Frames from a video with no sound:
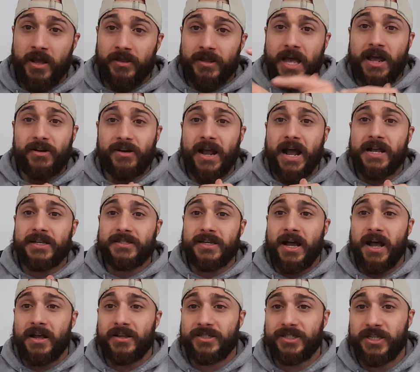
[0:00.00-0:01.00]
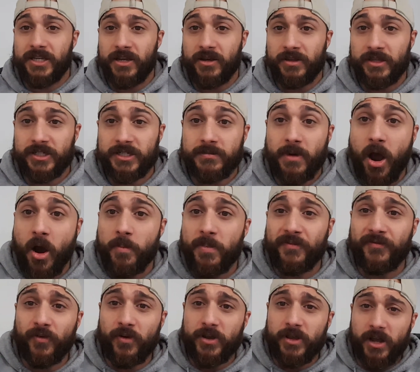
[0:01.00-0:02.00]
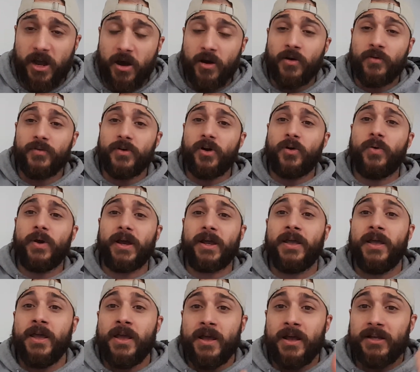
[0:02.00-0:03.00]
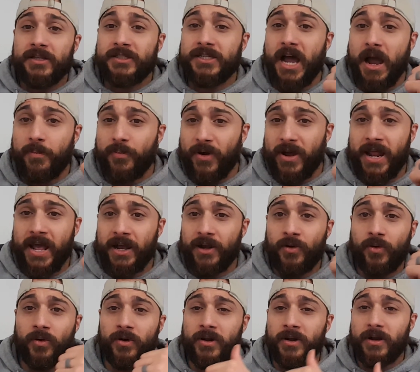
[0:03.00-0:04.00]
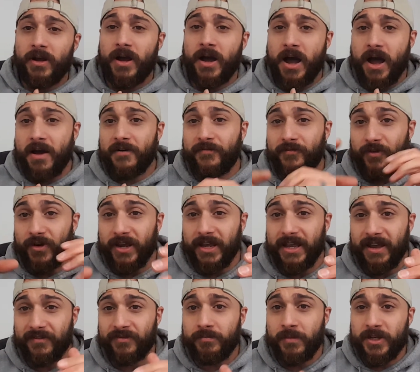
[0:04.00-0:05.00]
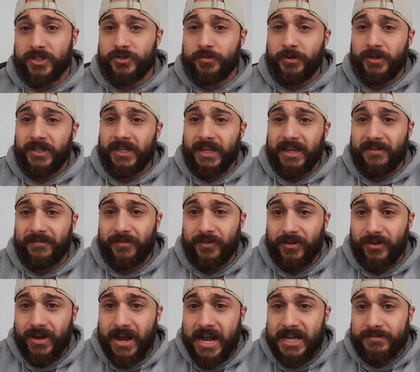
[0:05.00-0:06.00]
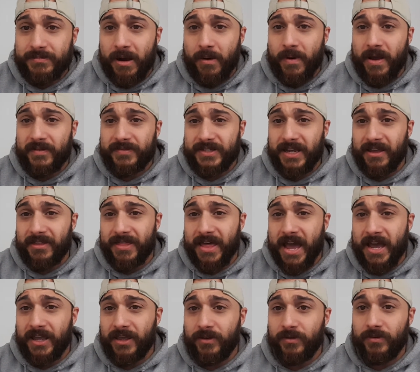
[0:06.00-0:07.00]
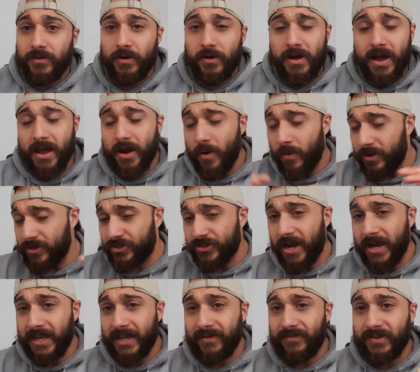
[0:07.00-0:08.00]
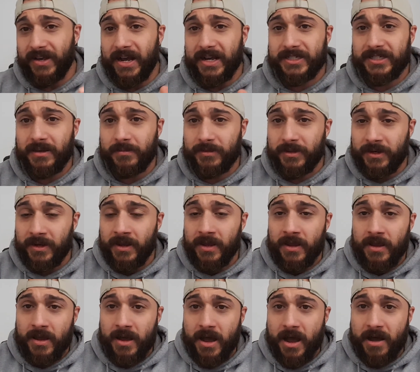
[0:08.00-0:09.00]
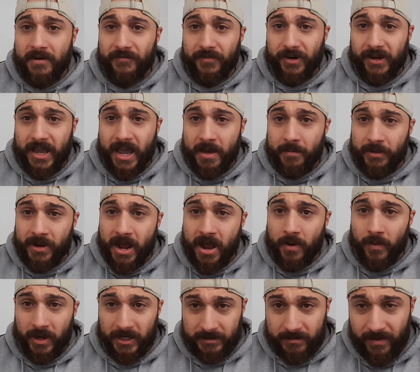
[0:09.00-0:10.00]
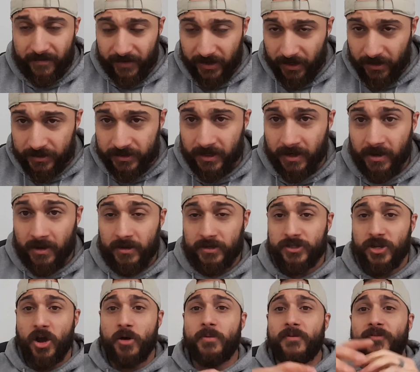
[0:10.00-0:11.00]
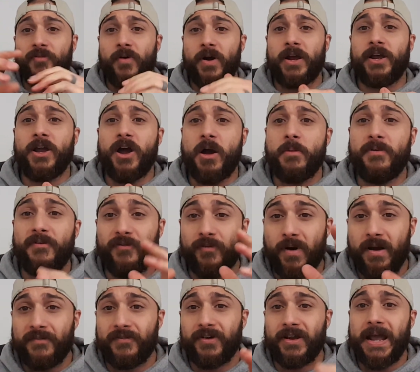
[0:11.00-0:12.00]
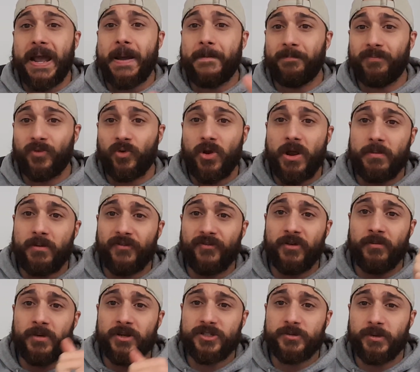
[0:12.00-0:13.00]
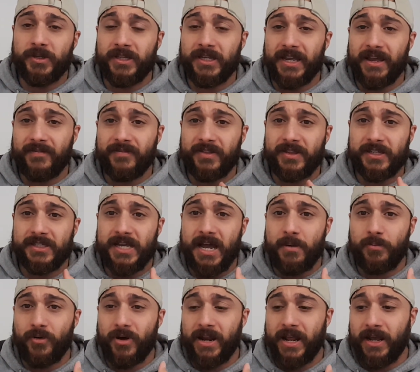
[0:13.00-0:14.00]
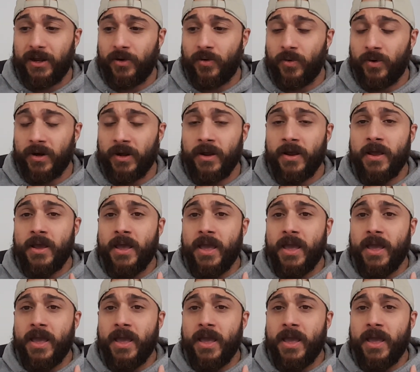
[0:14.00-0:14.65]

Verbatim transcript: Later, guys. I'll see you in the gym. Oh, before you go, real quick, top right-hand corner, free gift, muscle building gift for you guys. My way of saying thank you. I always try and give you guys something for camping out and watching my videos. So before I go, before I forget, grab your free muscle building gift at the top right-hand corner.